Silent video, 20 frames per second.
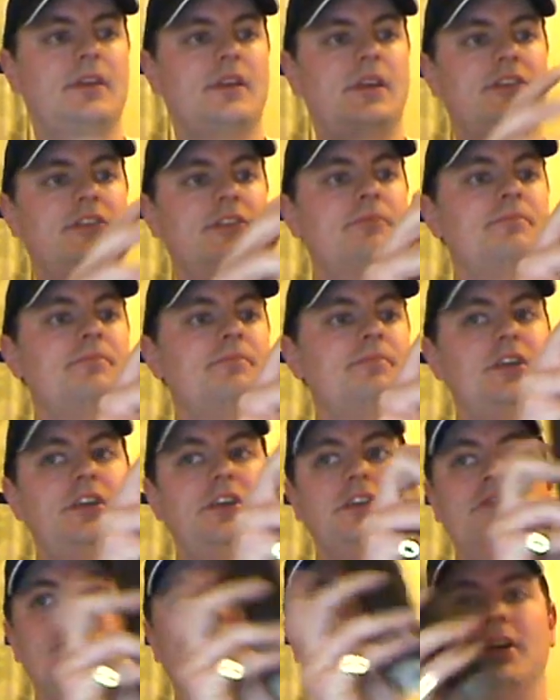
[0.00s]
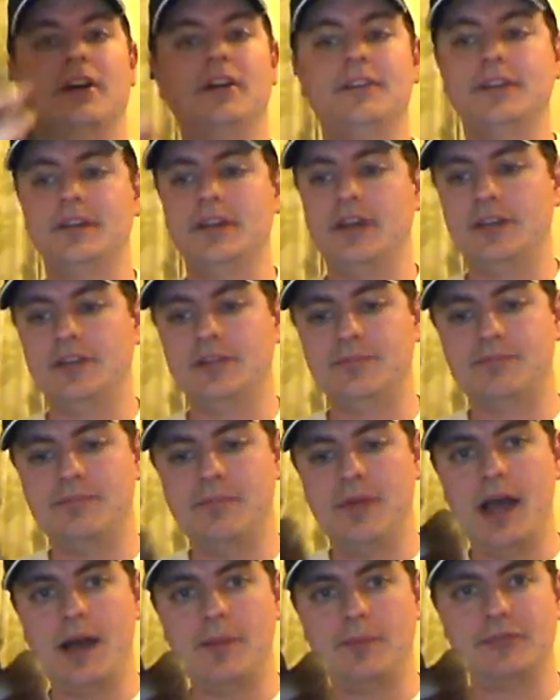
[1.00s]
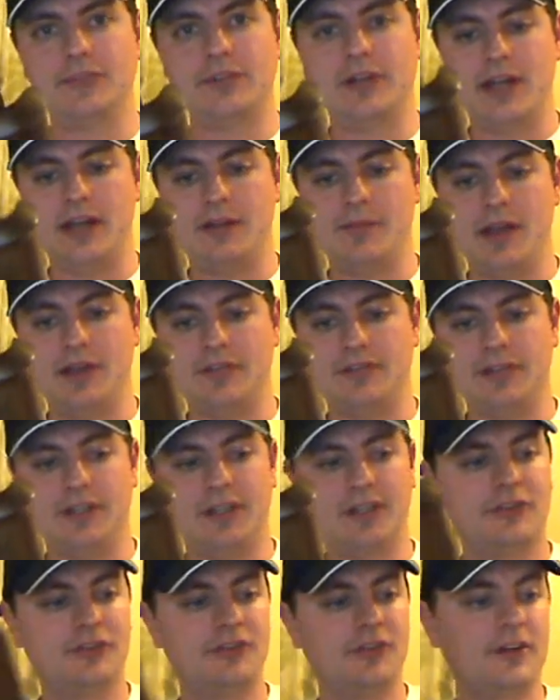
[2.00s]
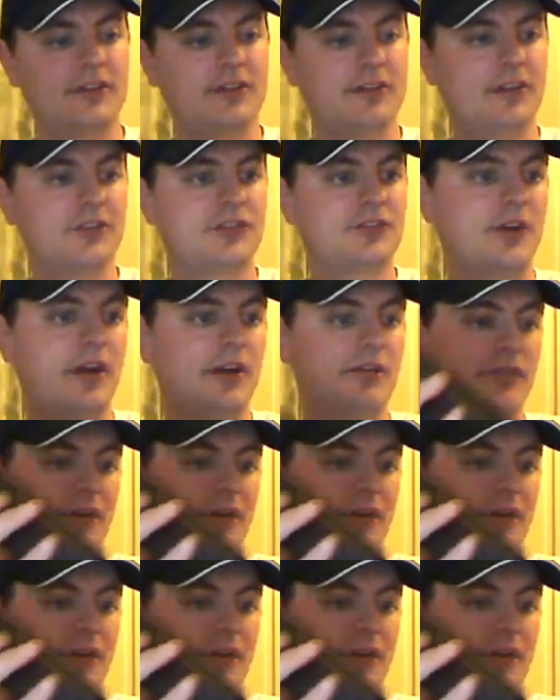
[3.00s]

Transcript: It's a beautiful gun. It's absolutely amazingly constructed. It's great